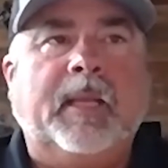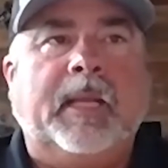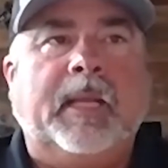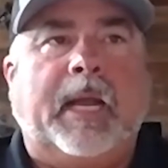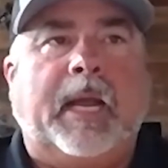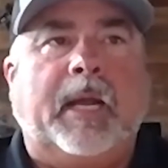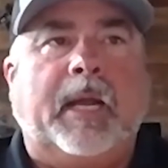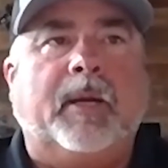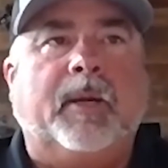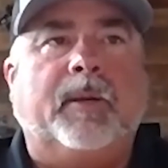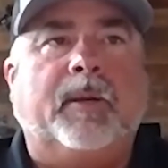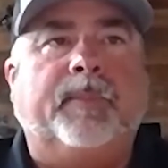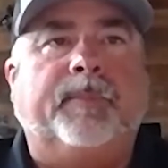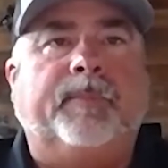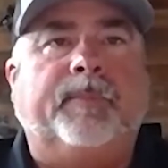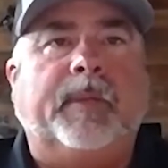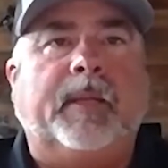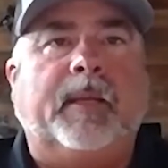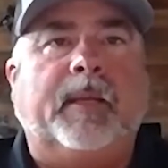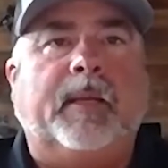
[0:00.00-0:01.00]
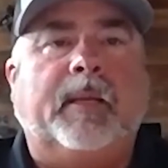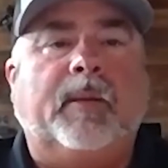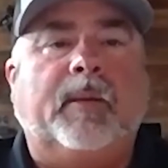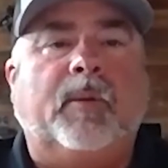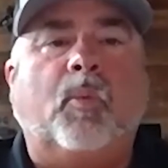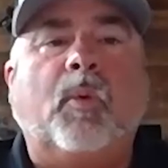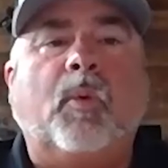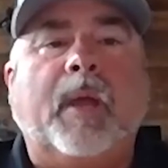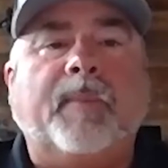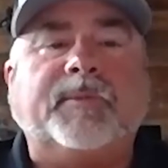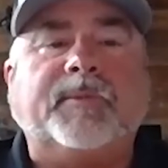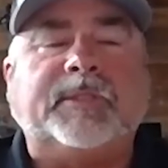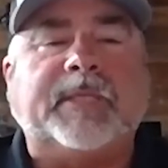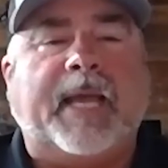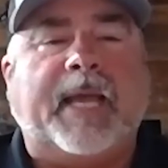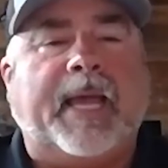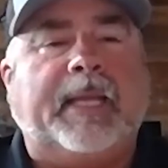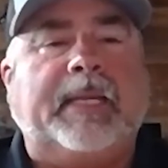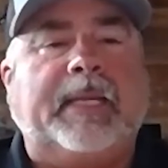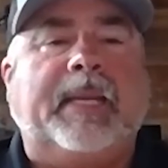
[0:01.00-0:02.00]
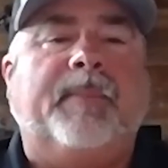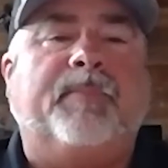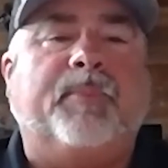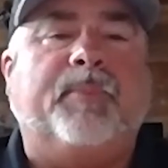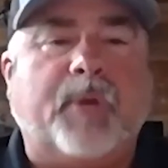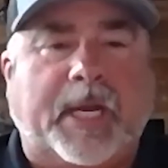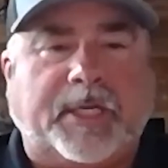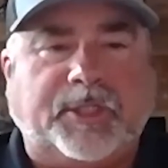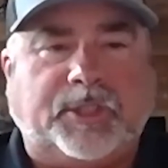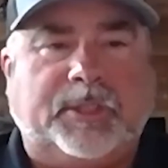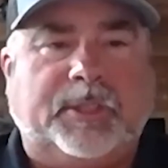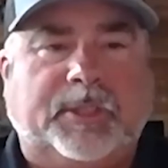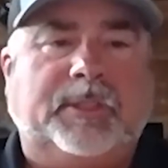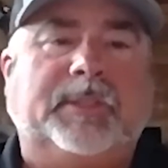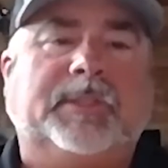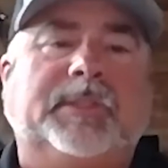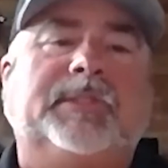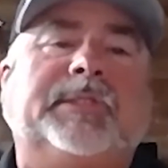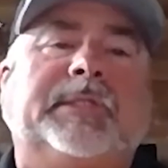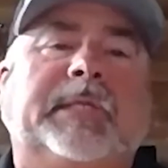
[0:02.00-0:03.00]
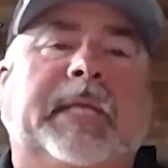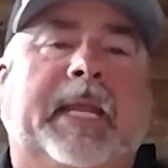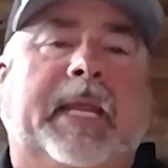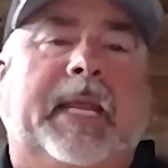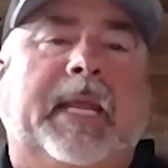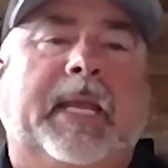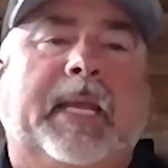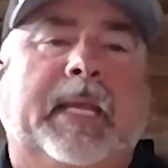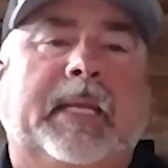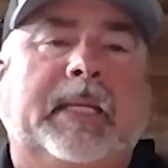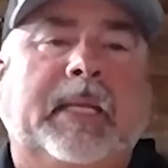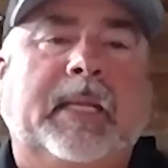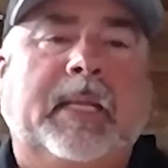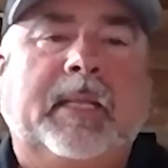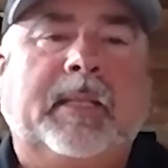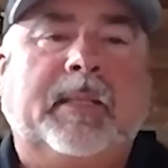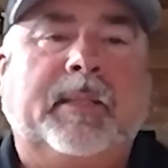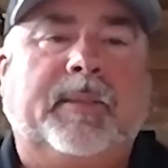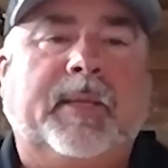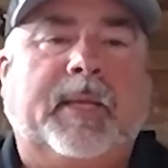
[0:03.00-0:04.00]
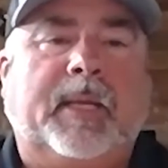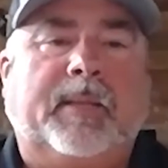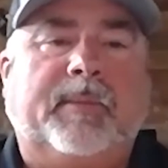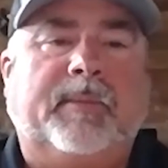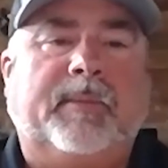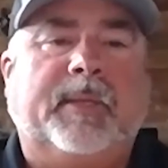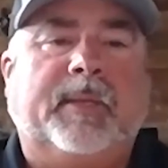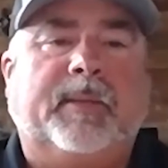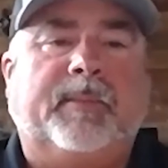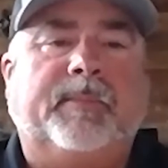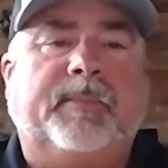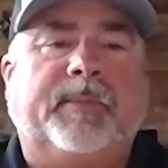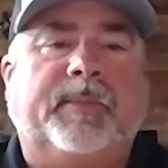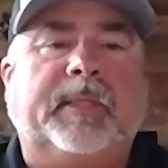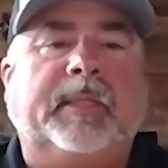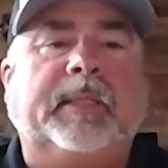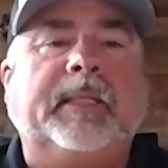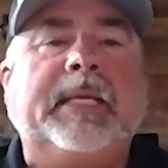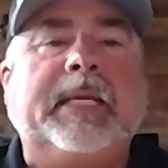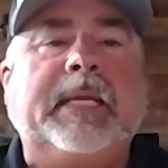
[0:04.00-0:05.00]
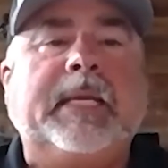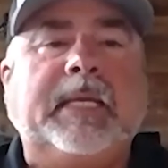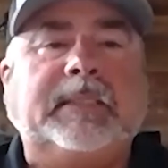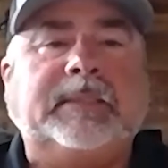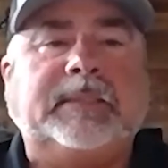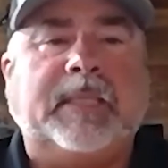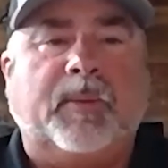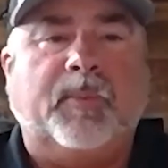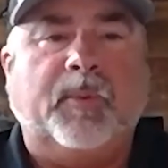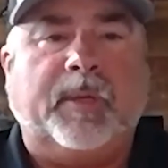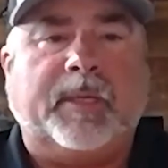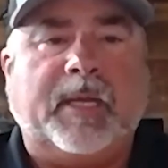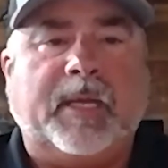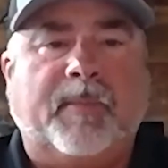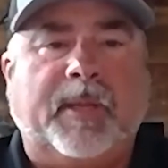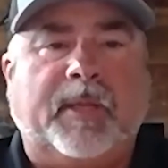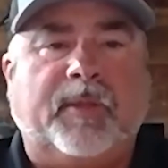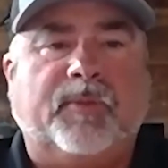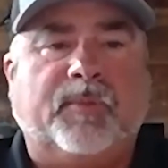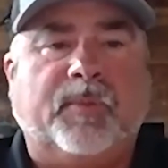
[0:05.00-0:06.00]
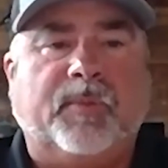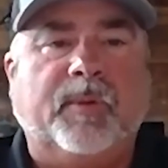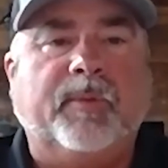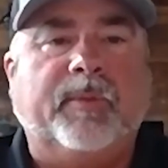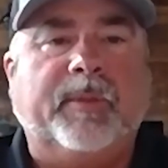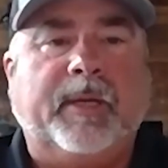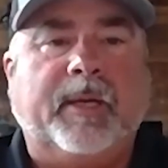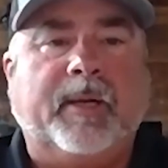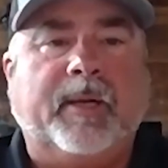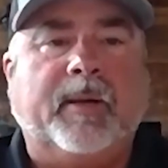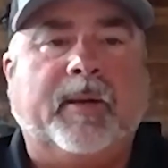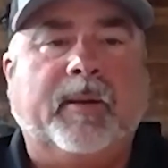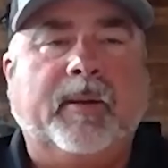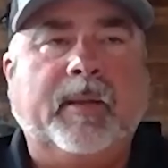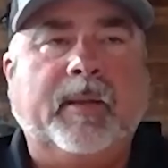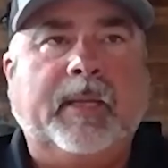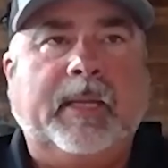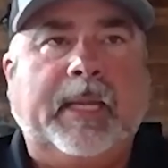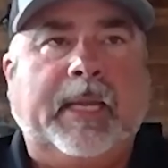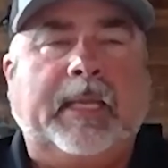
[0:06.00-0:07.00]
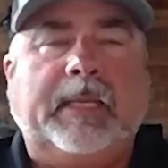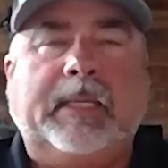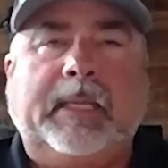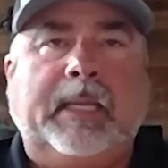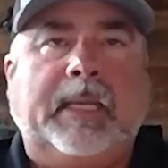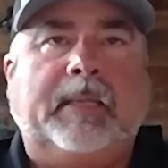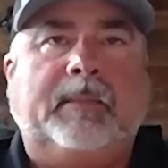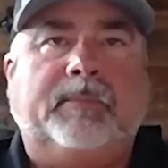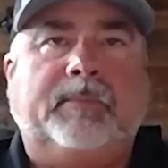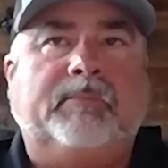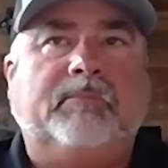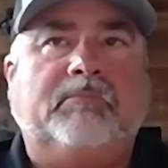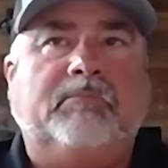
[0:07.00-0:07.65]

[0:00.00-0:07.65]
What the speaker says: our website impressions and the leads that were coming through there, it